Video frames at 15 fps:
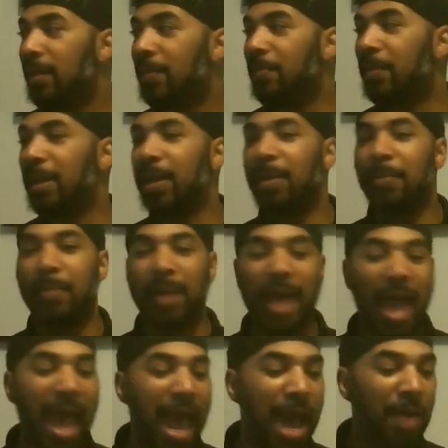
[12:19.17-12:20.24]
But
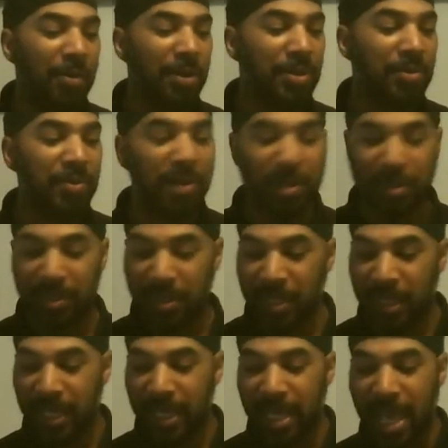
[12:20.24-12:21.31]
how are you gonna
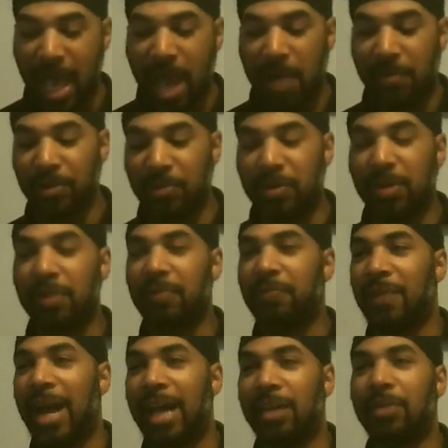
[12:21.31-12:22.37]

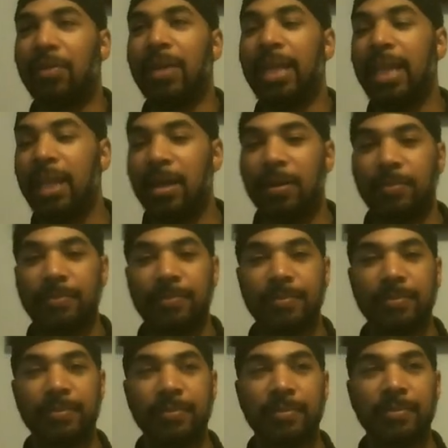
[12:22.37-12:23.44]
follow him
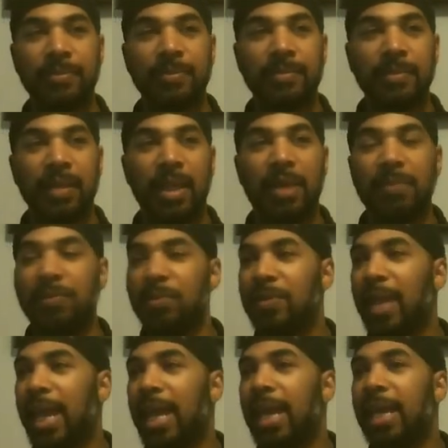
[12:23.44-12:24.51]
if you
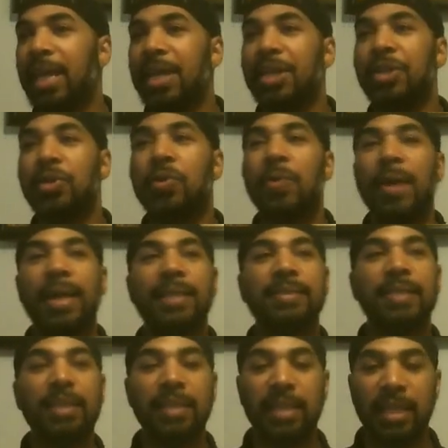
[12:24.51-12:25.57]
can't do
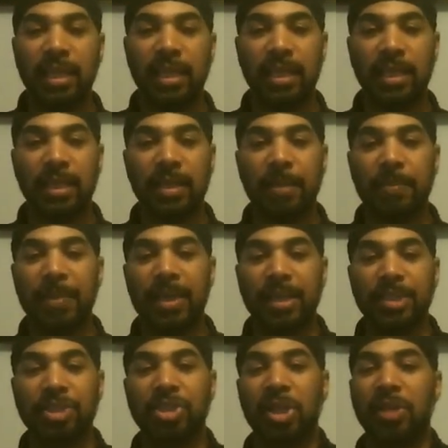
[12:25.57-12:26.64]
as he did?
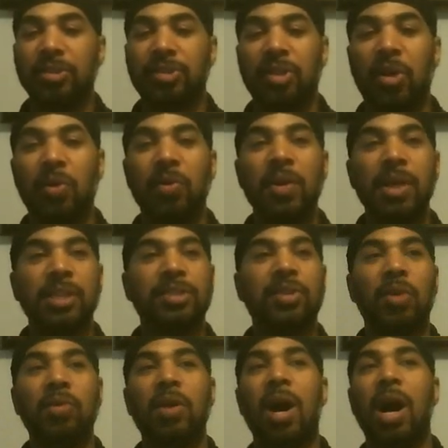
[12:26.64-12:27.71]
Because you're
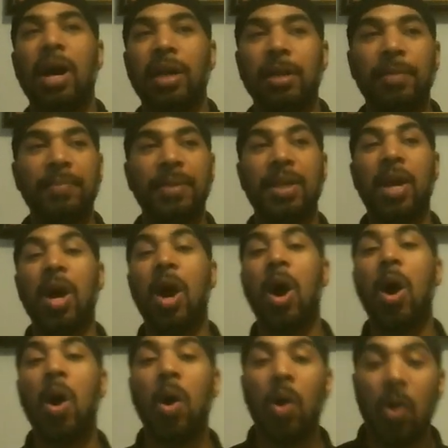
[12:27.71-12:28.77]
so caught up in your
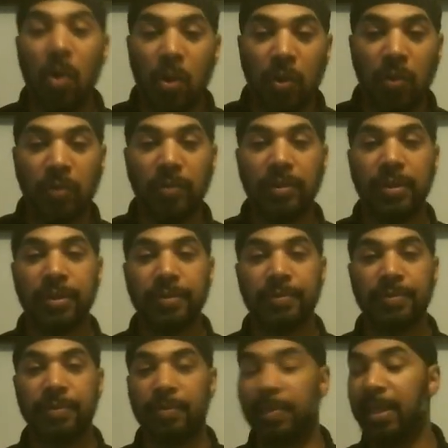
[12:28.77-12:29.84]
own,
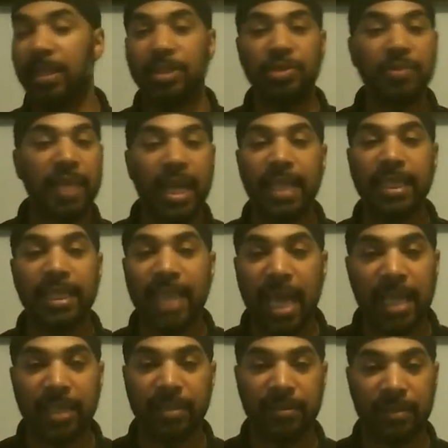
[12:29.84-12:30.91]
because you can't
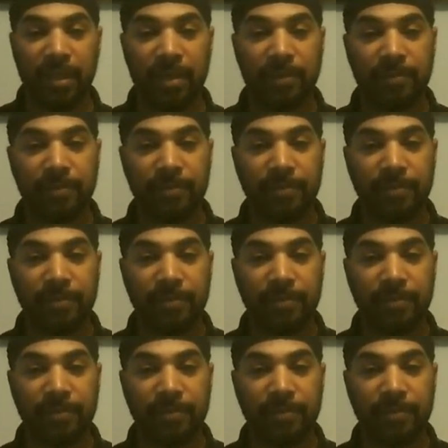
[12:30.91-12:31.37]
deny yourself.